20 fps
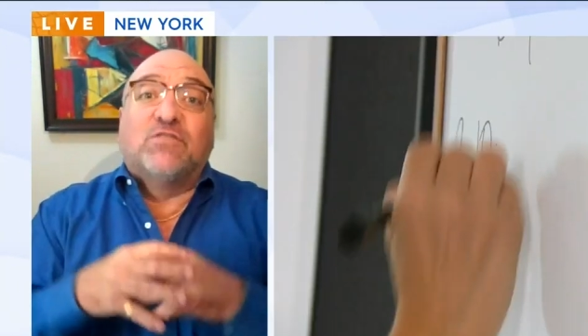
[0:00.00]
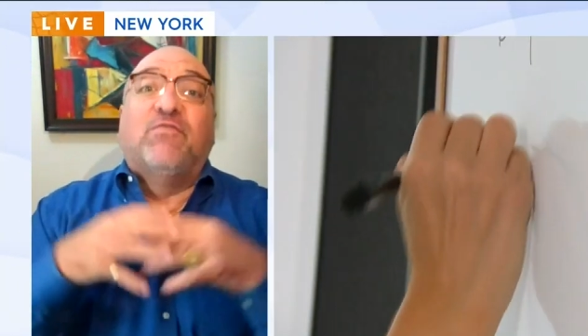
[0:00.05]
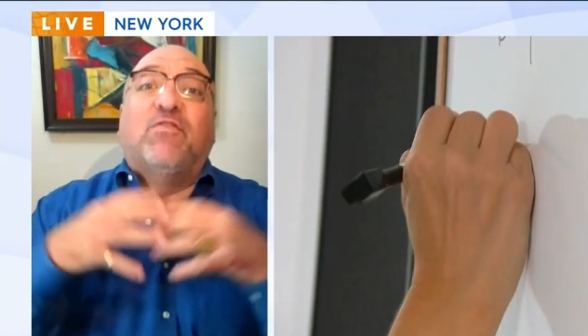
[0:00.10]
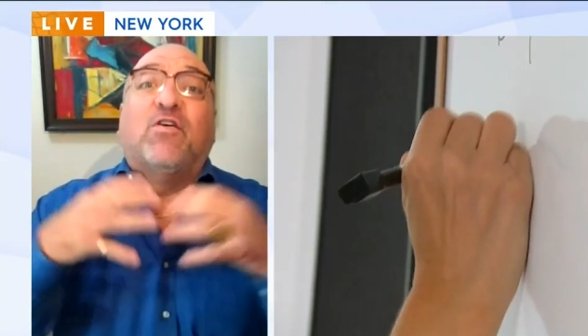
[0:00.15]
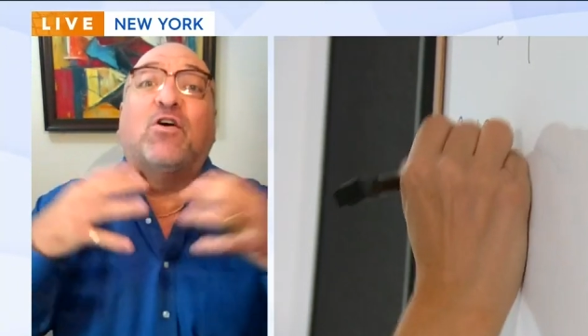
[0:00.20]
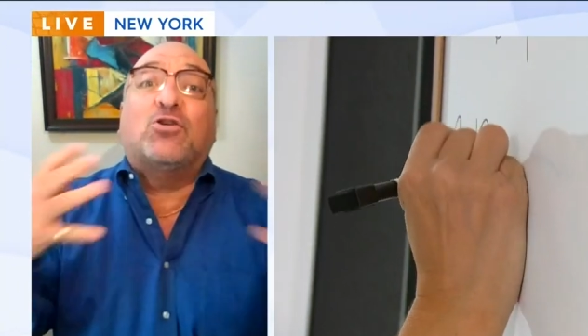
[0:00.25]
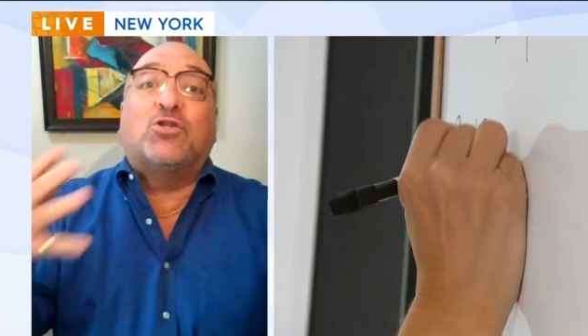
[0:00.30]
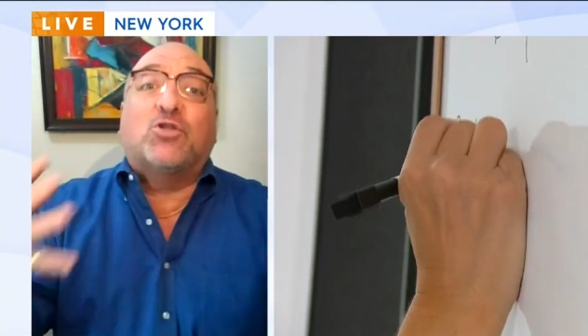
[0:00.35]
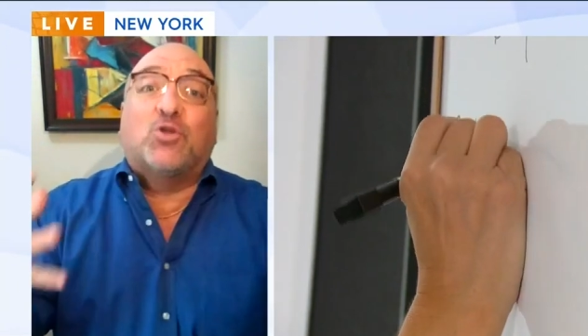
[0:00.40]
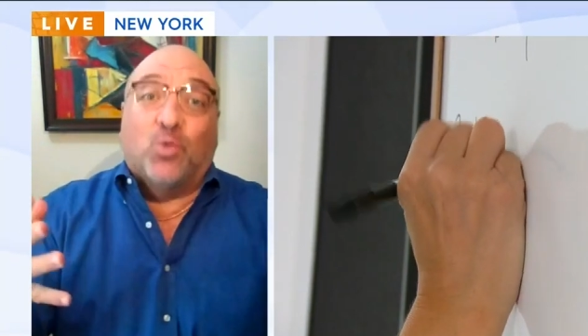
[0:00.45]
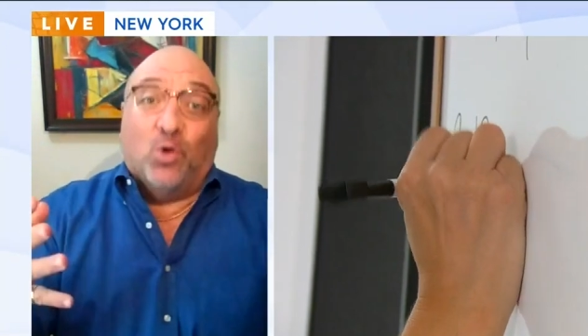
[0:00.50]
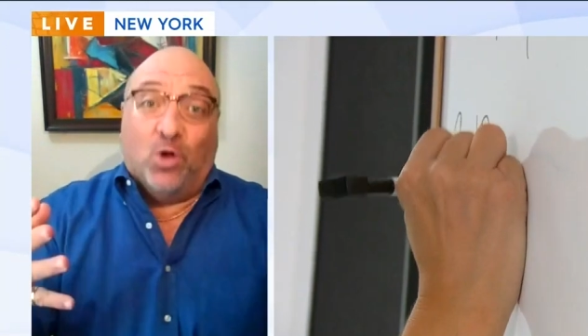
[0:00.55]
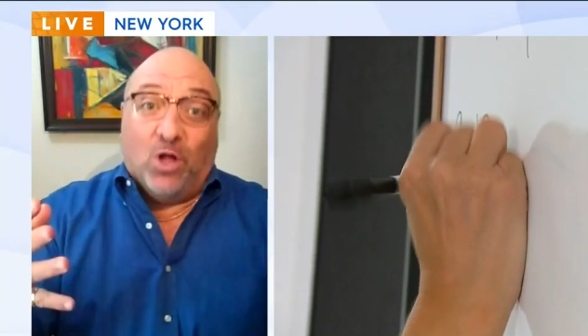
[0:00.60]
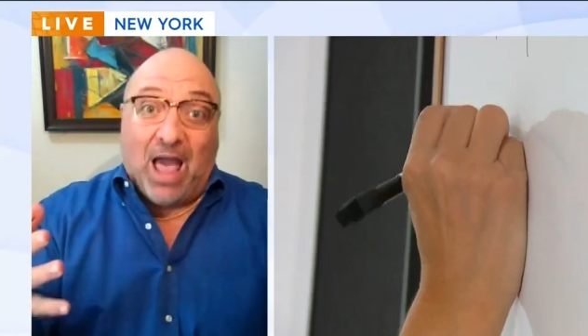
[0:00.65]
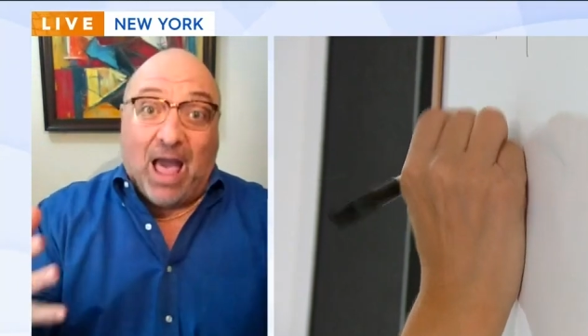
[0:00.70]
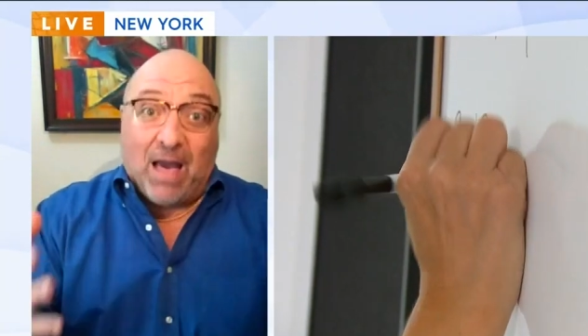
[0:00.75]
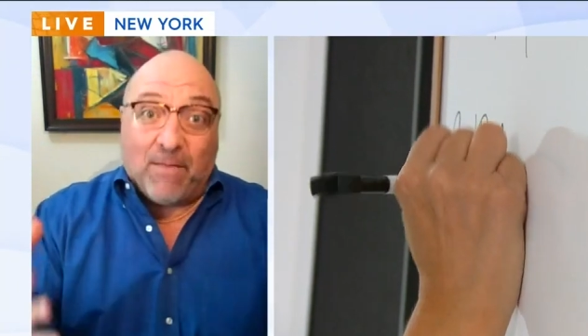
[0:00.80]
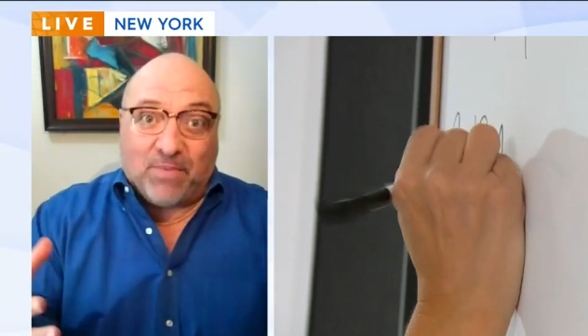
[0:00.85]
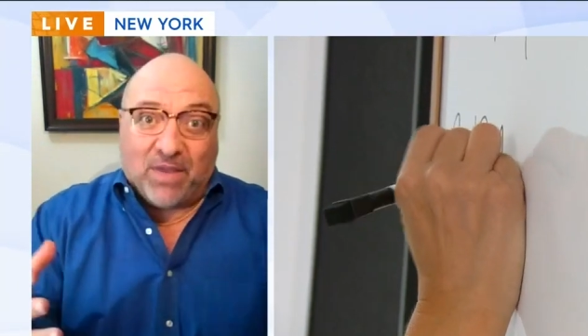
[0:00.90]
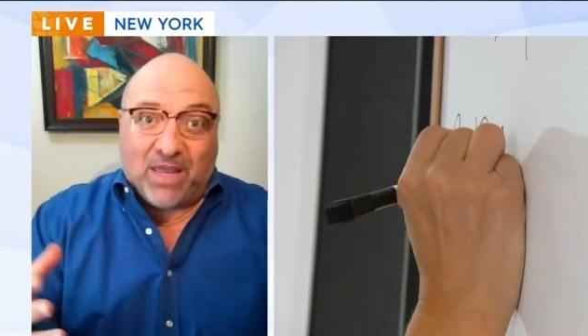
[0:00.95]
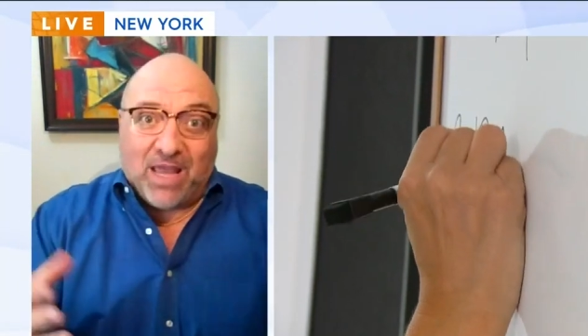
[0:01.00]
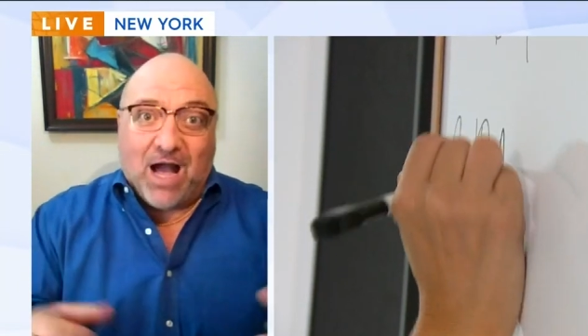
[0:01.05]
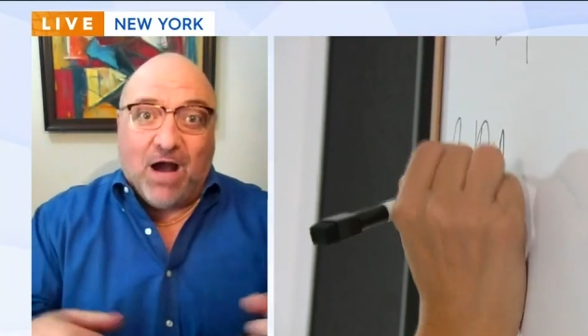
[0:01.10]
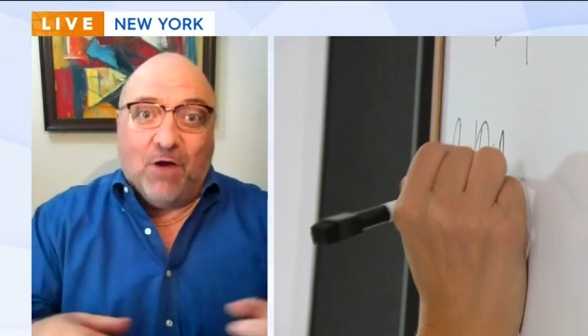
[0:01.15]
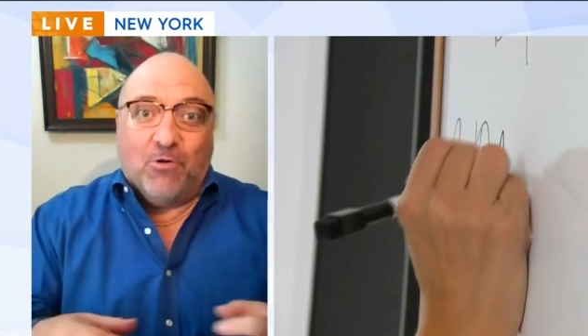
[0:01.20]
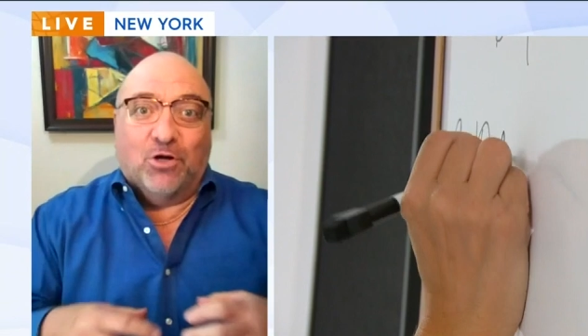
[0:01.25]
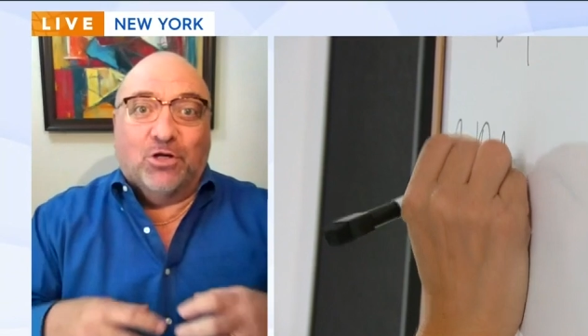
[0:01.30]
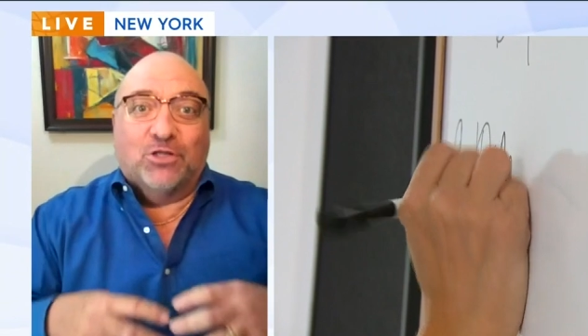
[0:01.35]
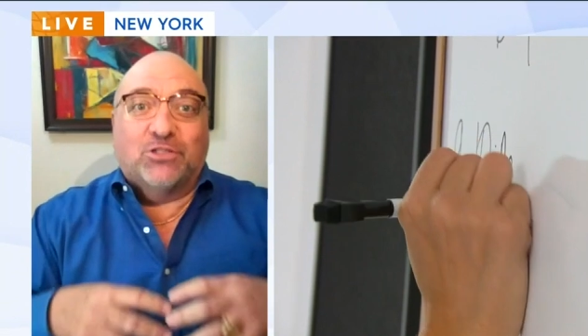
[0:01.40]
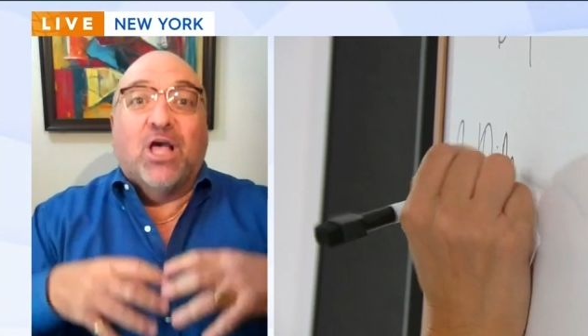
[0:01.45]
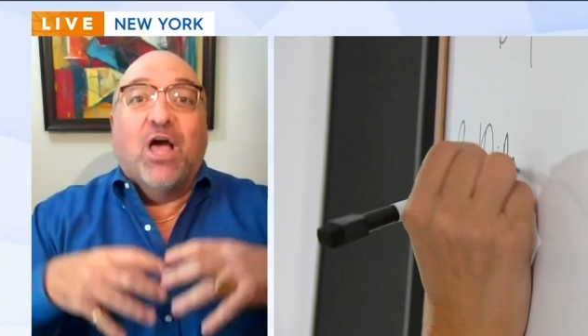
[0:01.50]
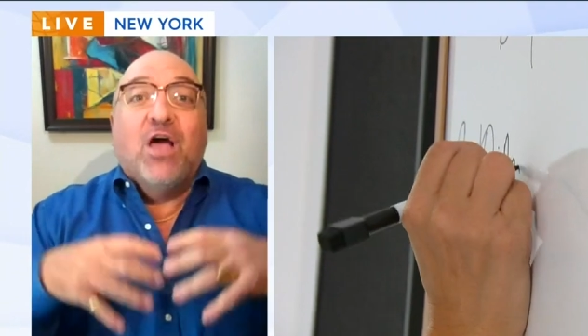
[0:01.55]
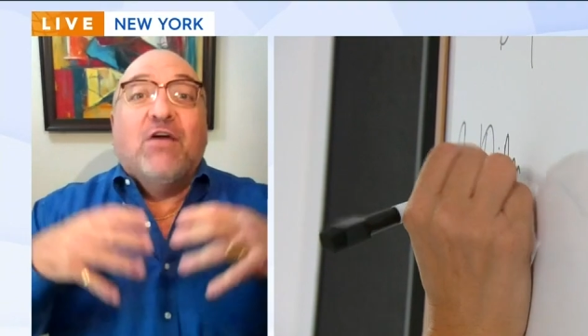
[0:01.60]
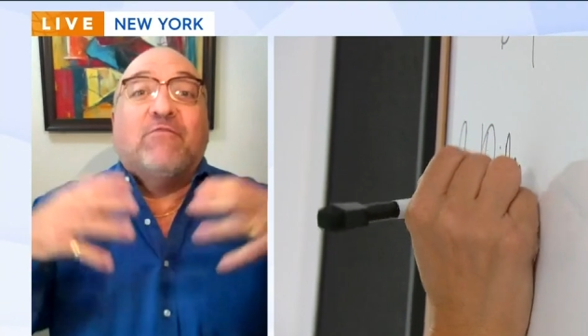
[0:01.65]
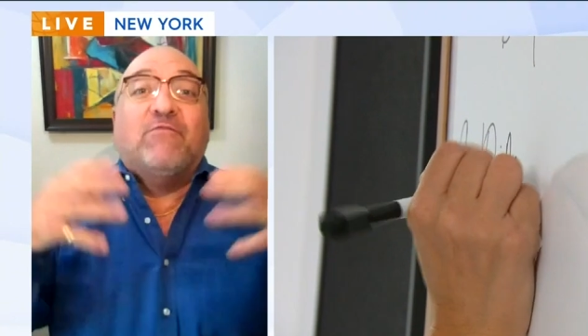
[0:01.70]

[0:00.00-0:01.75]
virtual happy hours,